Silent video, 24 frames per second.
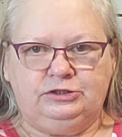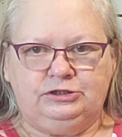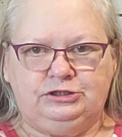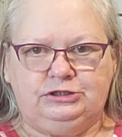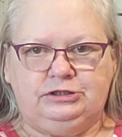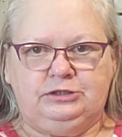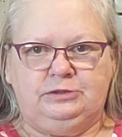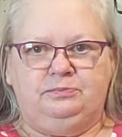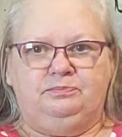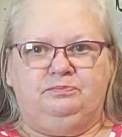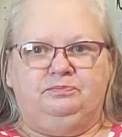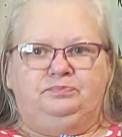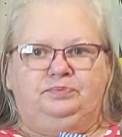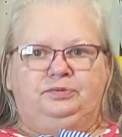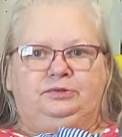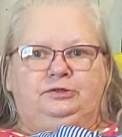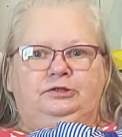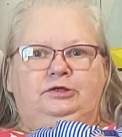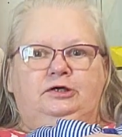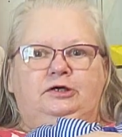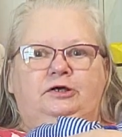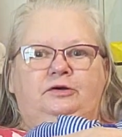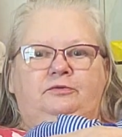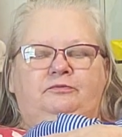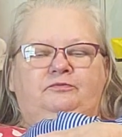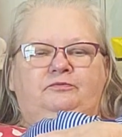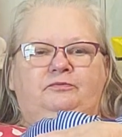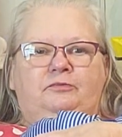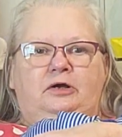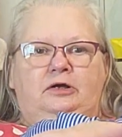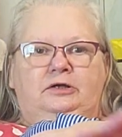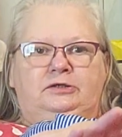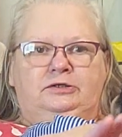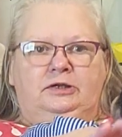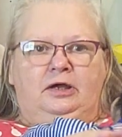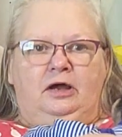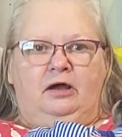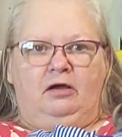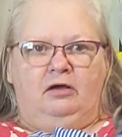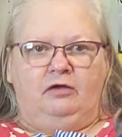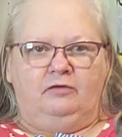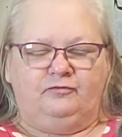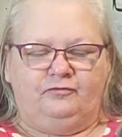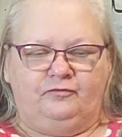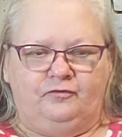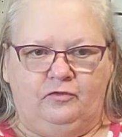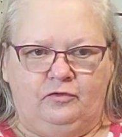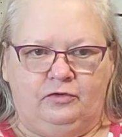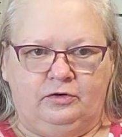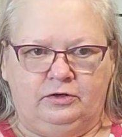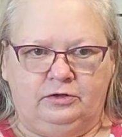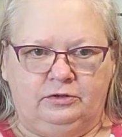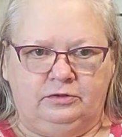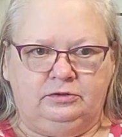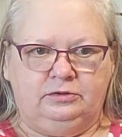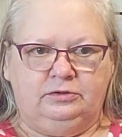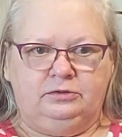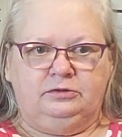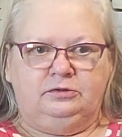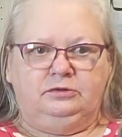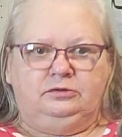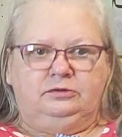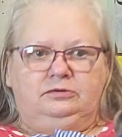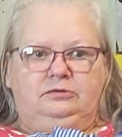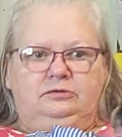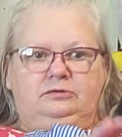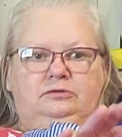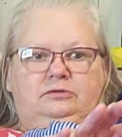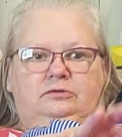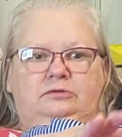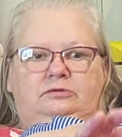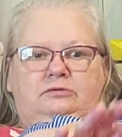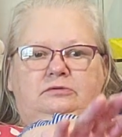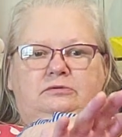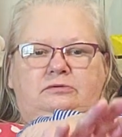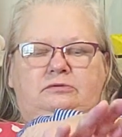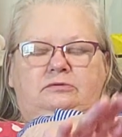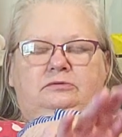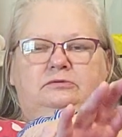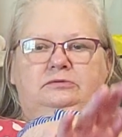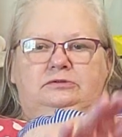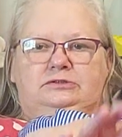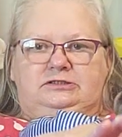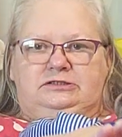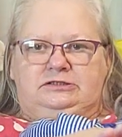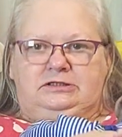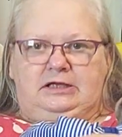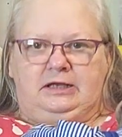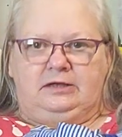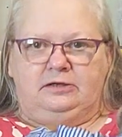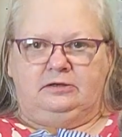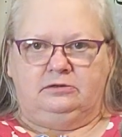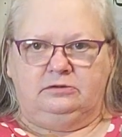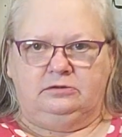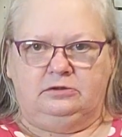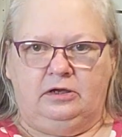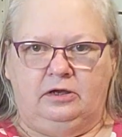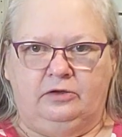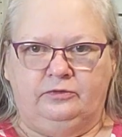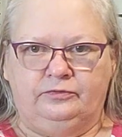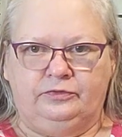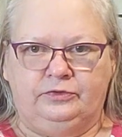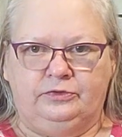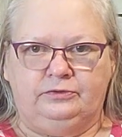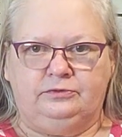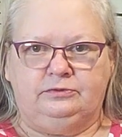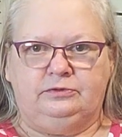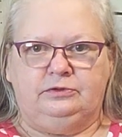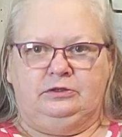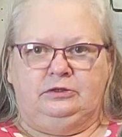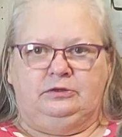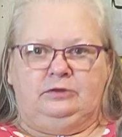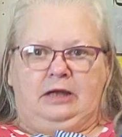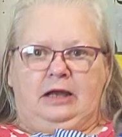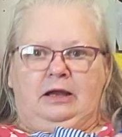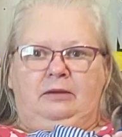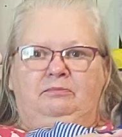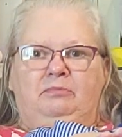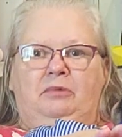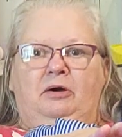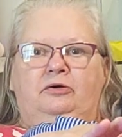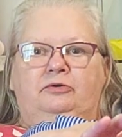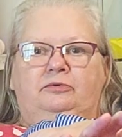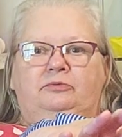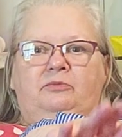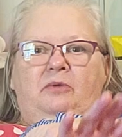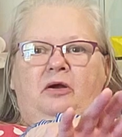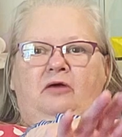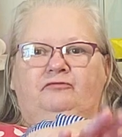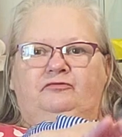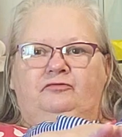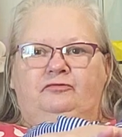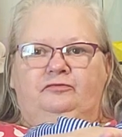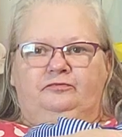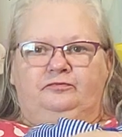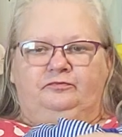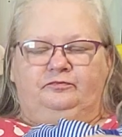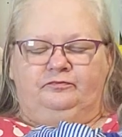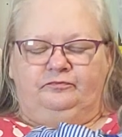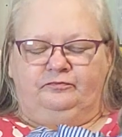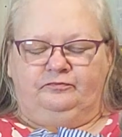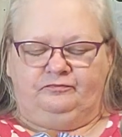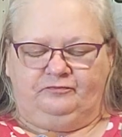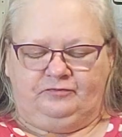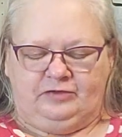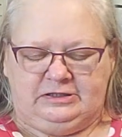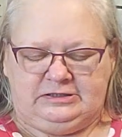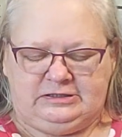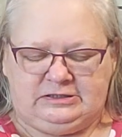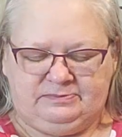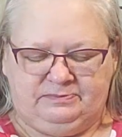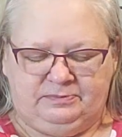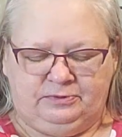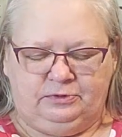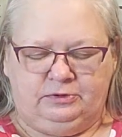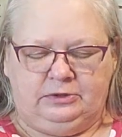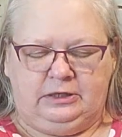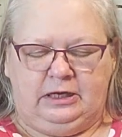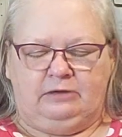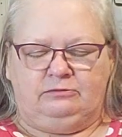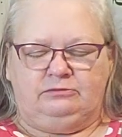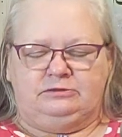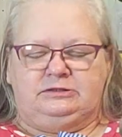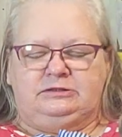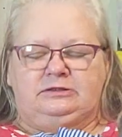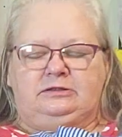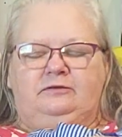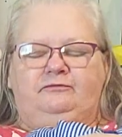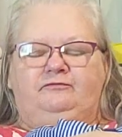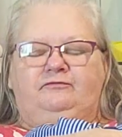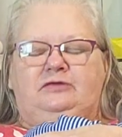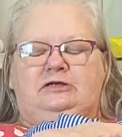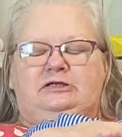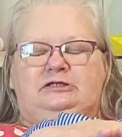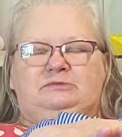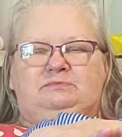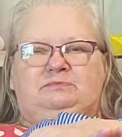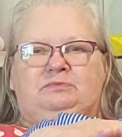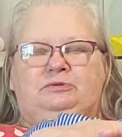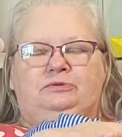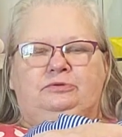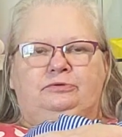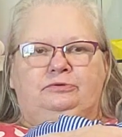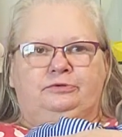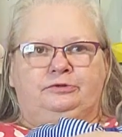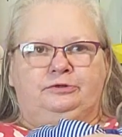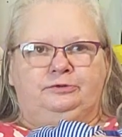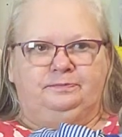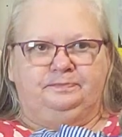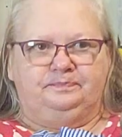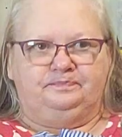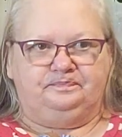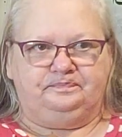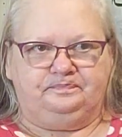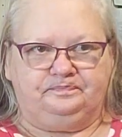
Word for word: when she put up a doll for sale on the, I bought them off of Facebook. I was in a Facebook group